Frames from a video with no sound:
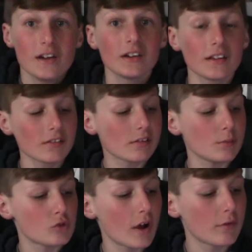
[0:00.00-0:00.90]
Nice to see
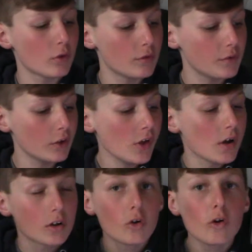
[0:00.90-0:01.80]
him drive through the field.
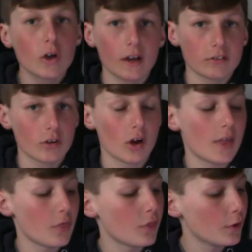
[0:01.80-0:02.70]
Cole Custer
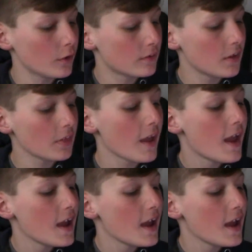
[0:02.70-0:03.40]
in 13th,